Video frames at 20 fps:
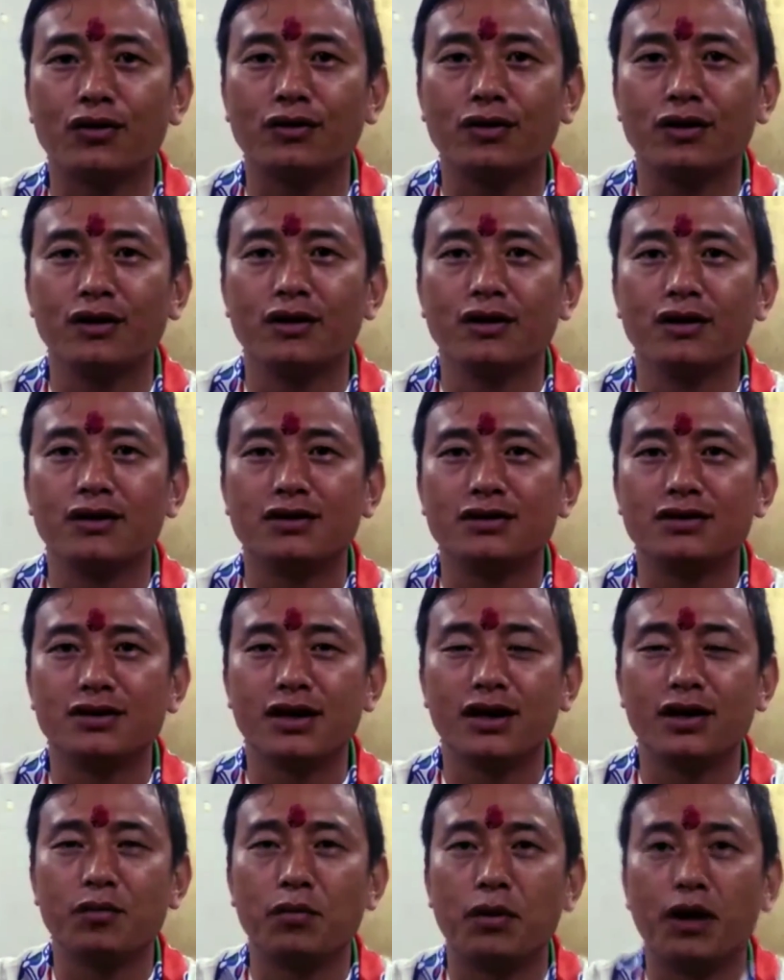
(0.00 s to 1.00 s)
Yeah.
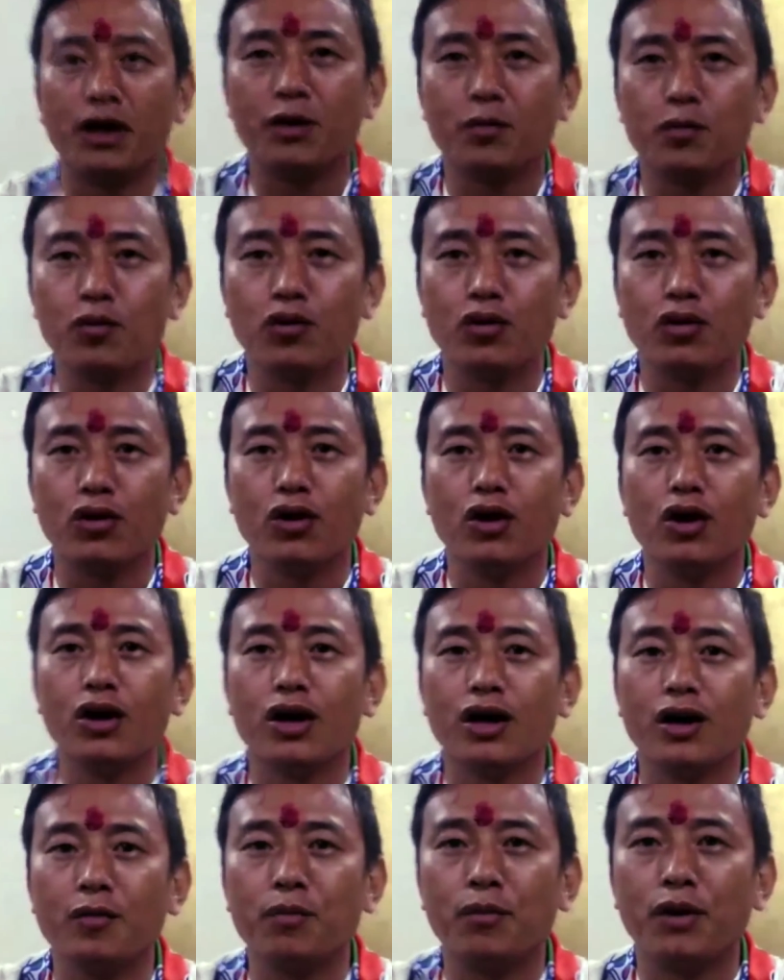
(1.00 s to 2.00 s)
Say that's what I was going to ask. Why
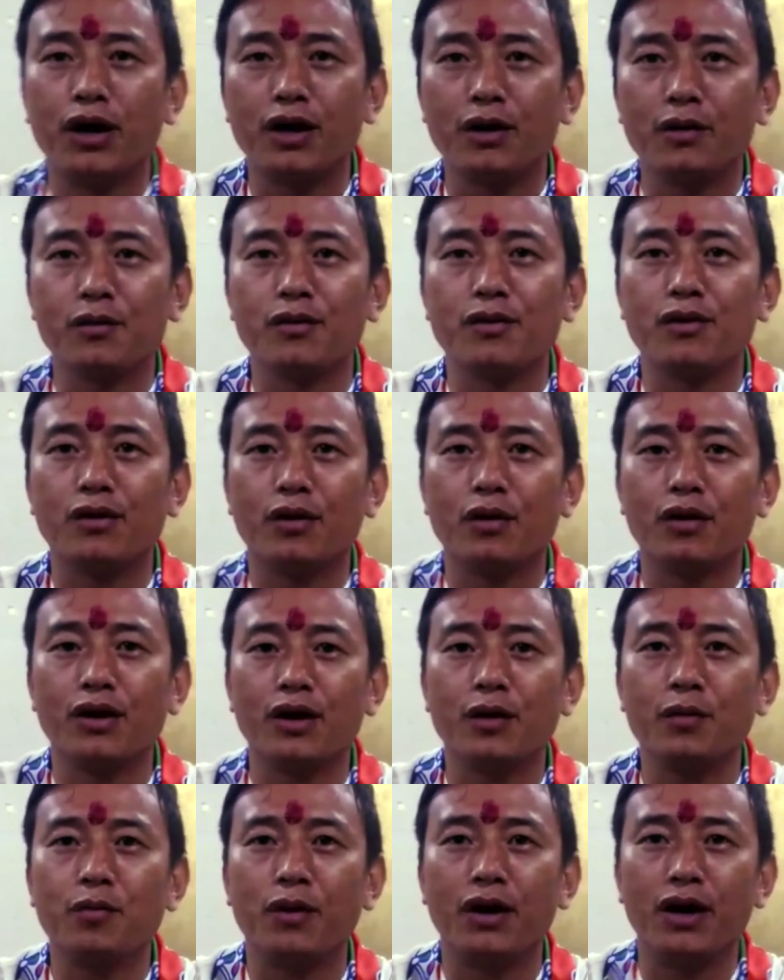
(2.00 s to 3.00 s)
not the Sikkim parties?
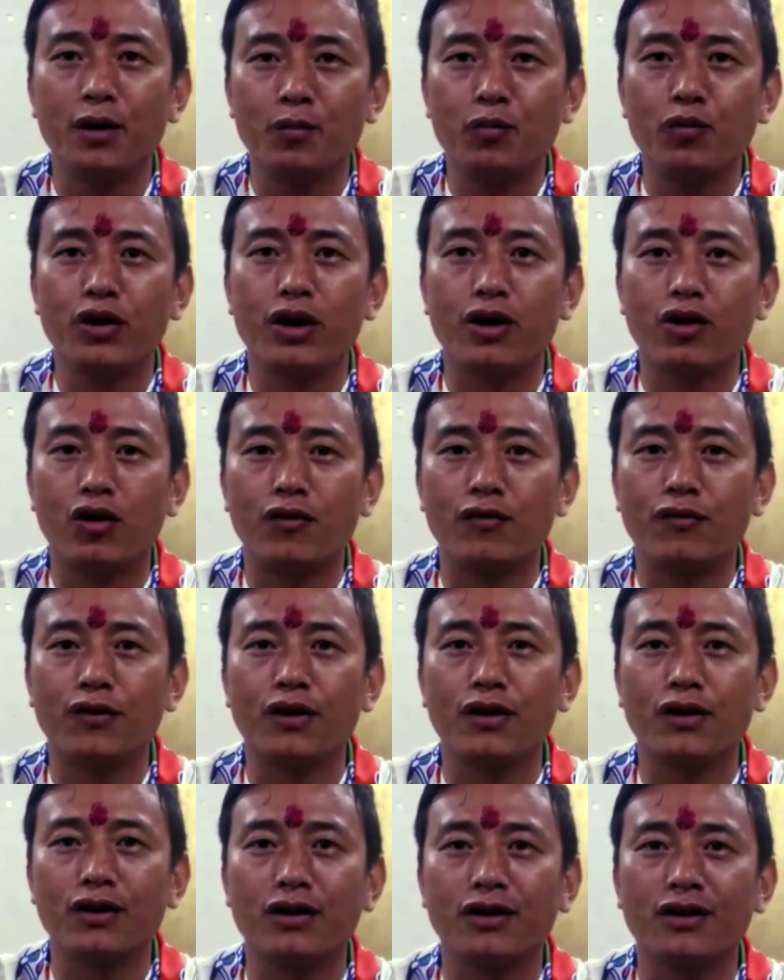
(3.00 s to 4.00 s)
If Manipur had
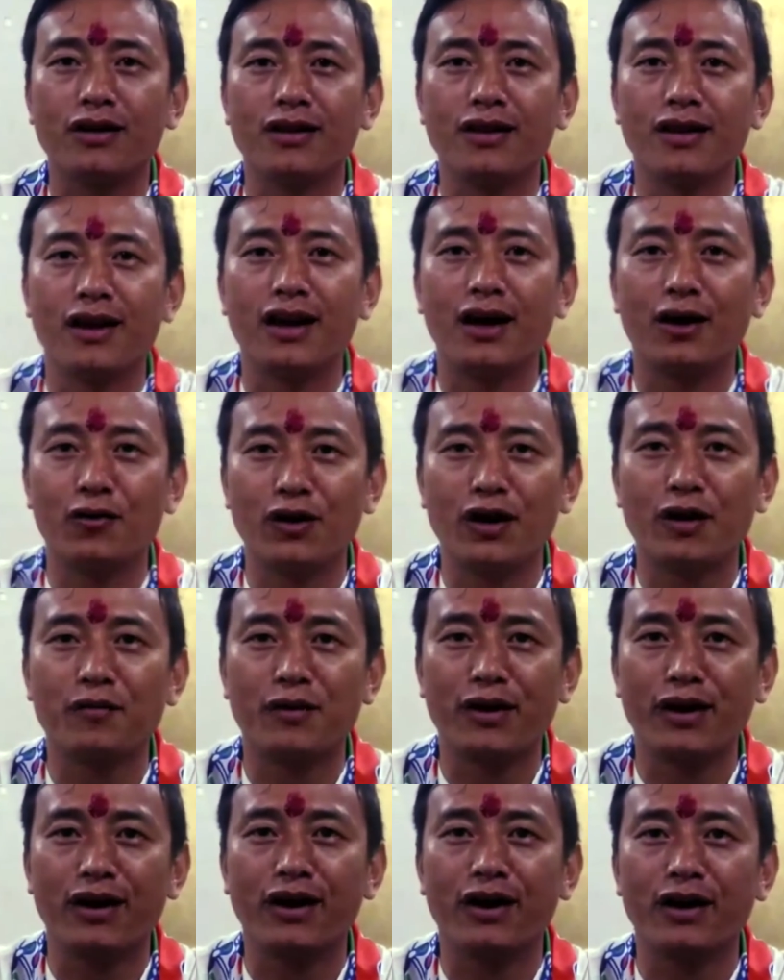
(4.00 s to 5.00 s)
offered, then I would
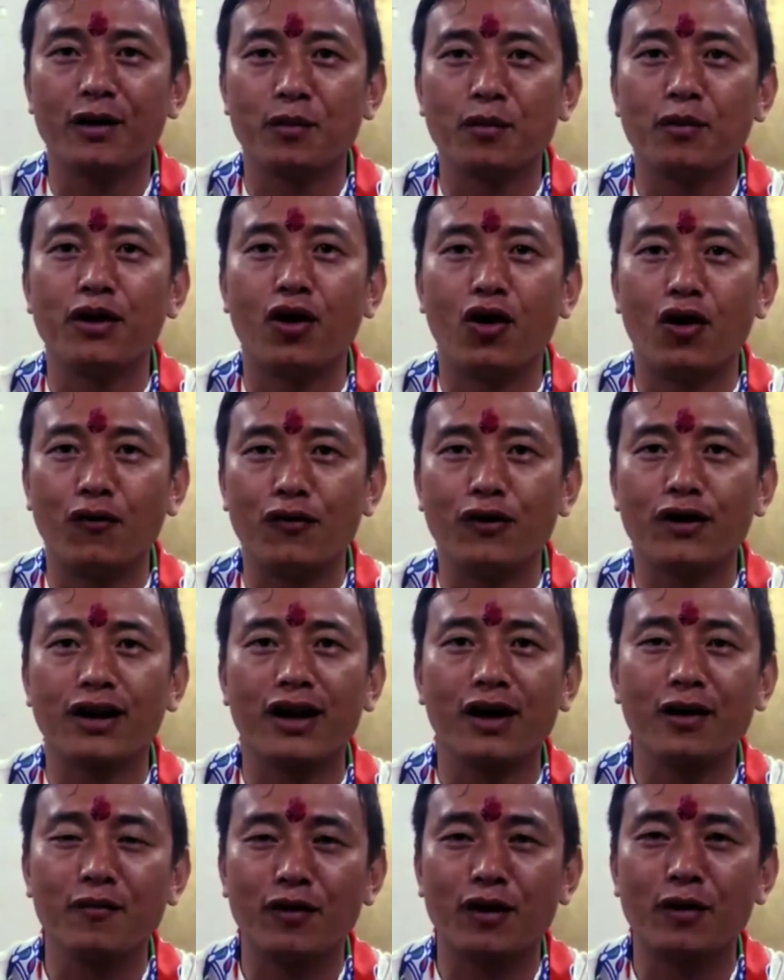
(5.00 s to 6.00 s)
have taken it. The offer
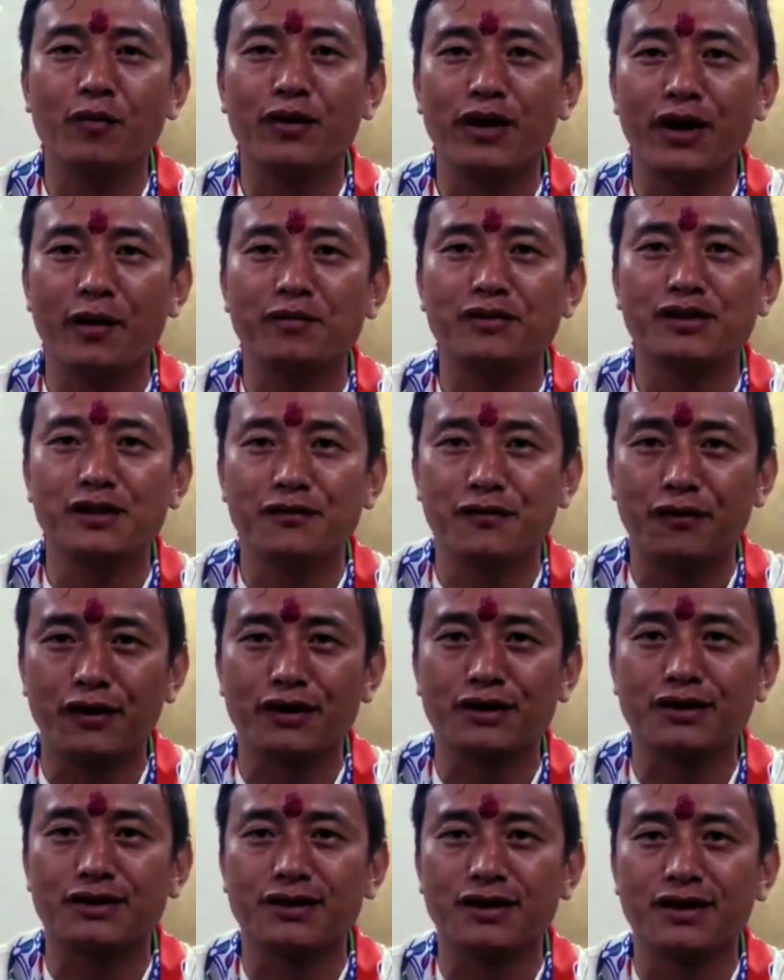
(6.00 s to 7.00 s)
came from TMC
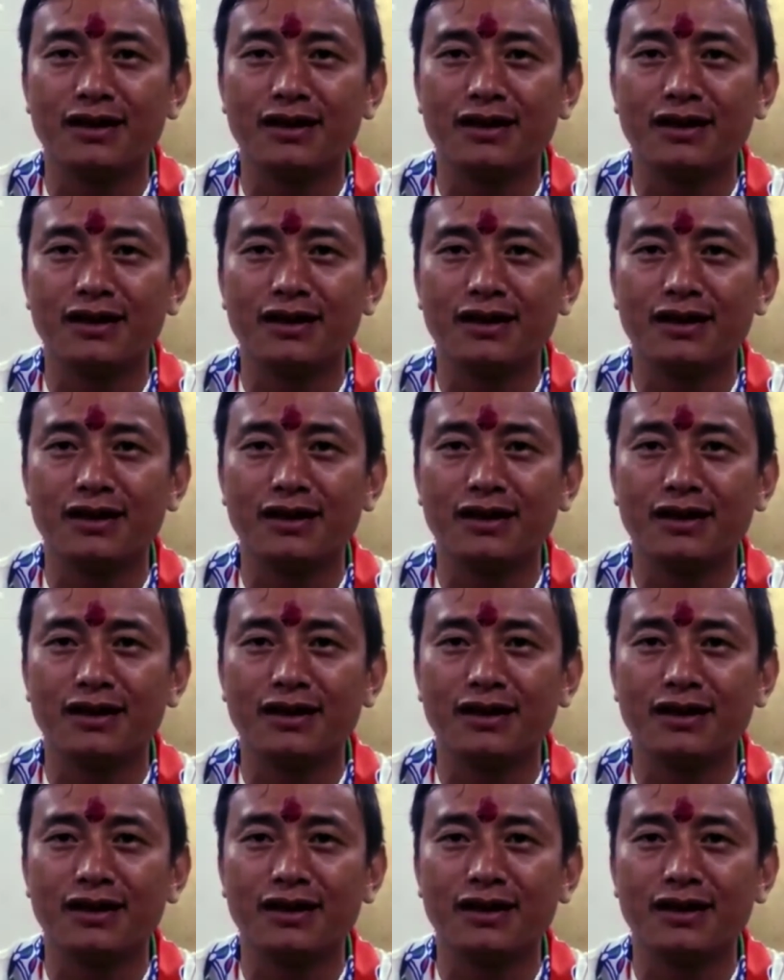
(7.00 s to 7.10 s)
first.